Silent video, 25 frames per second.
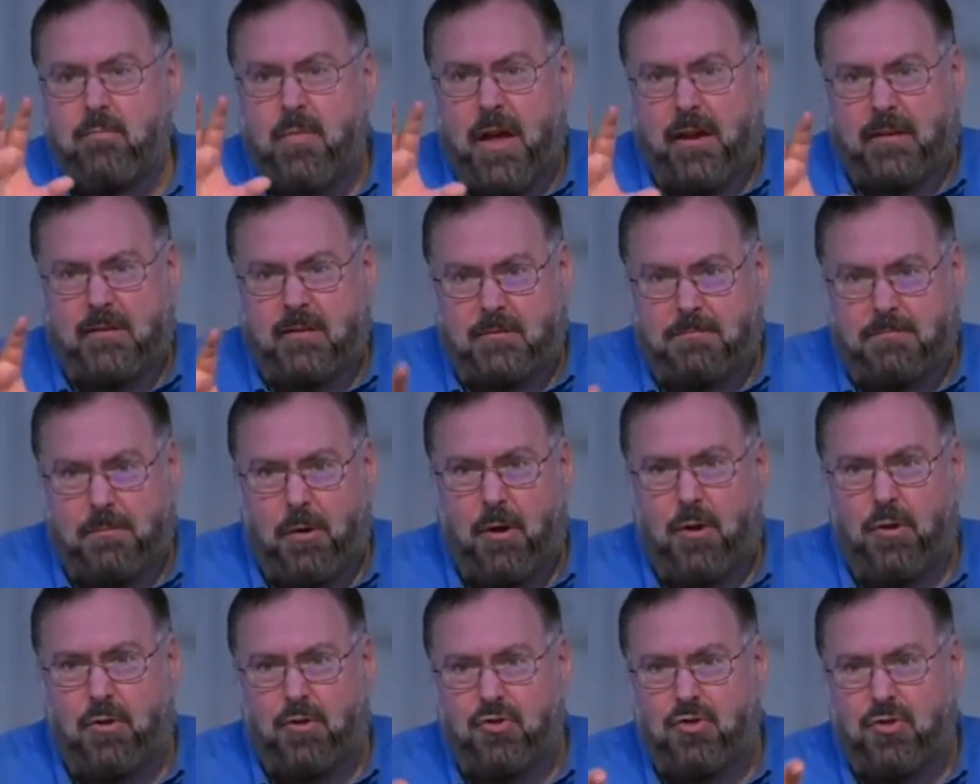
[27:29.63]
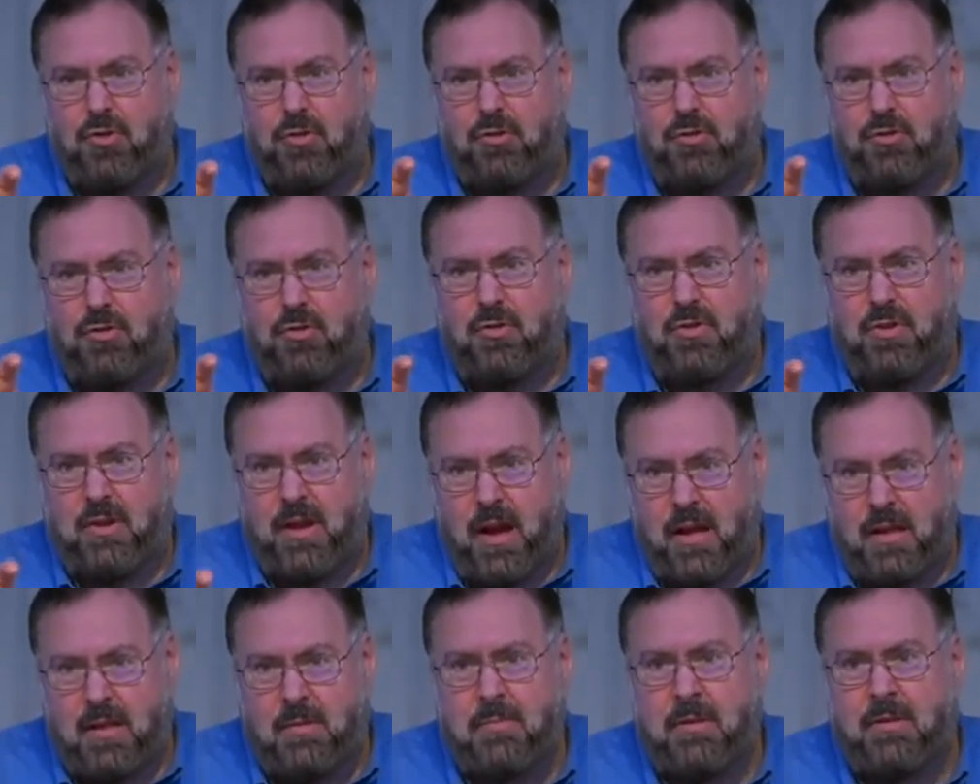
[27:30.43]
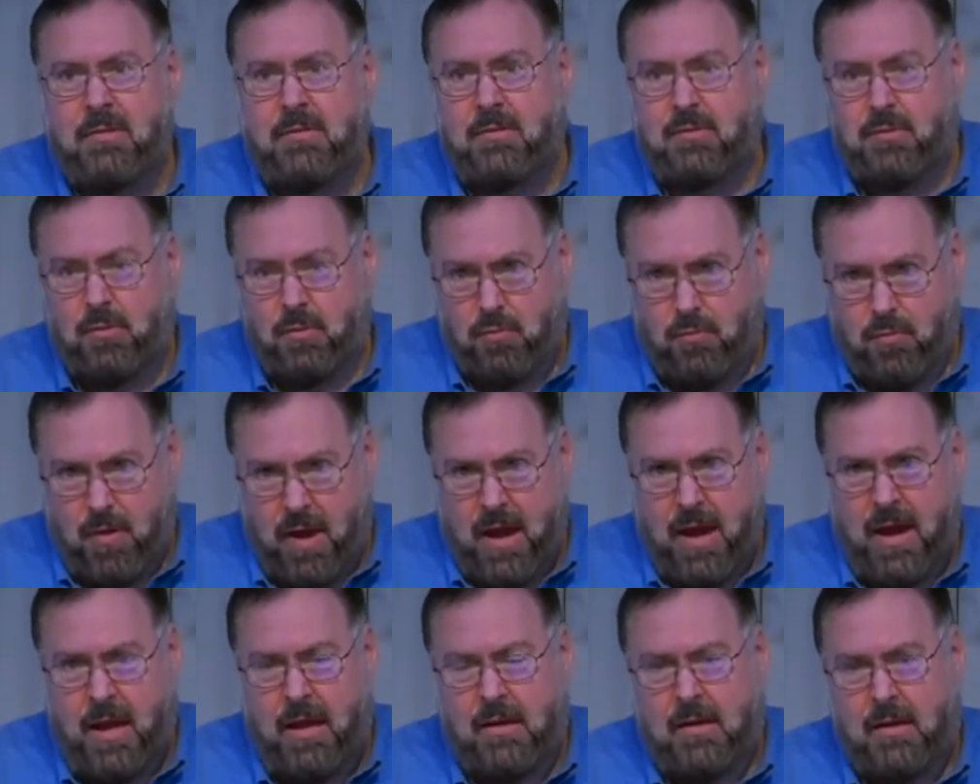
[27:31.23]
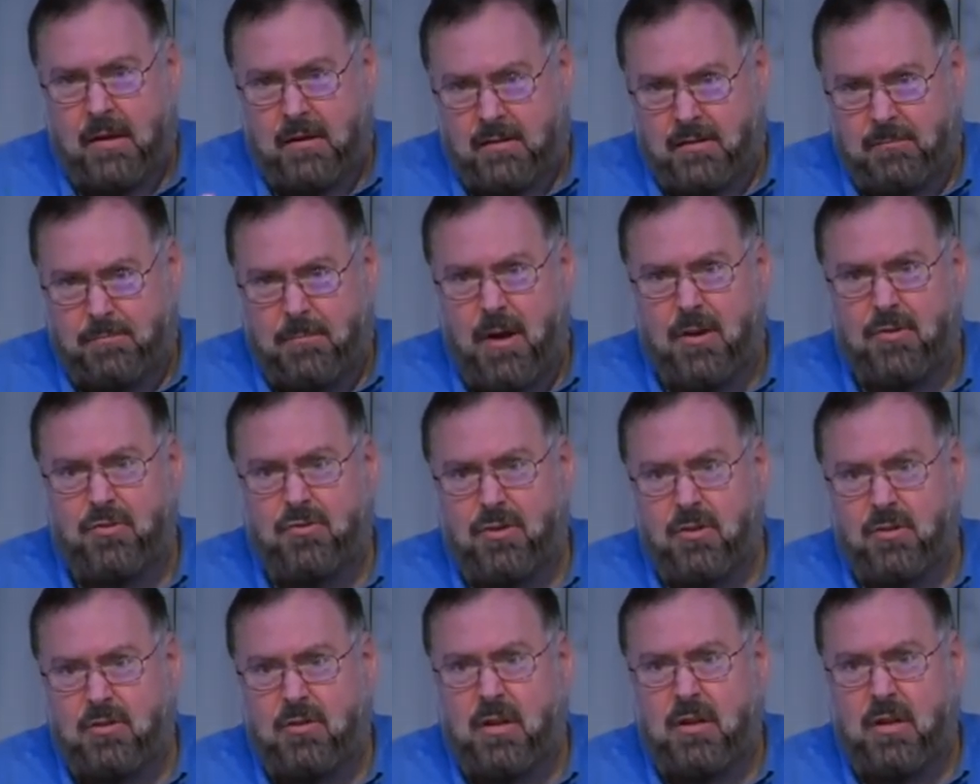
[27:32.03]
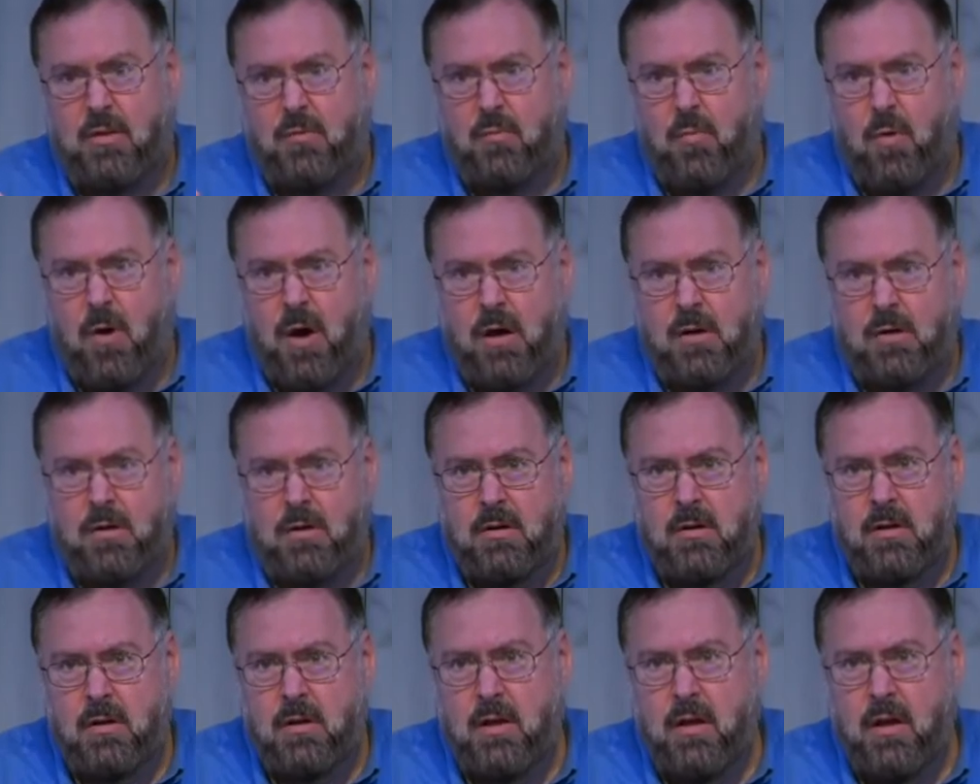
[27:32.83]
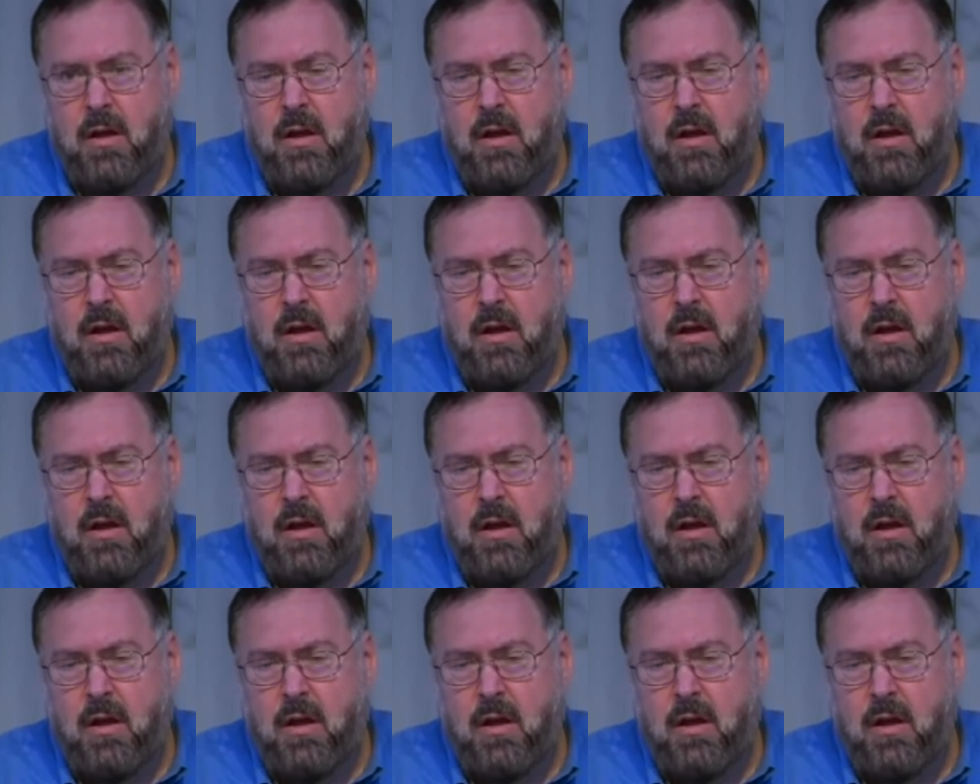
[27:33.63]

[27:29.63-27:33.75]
exposure to the elements, to rain, especially to any water,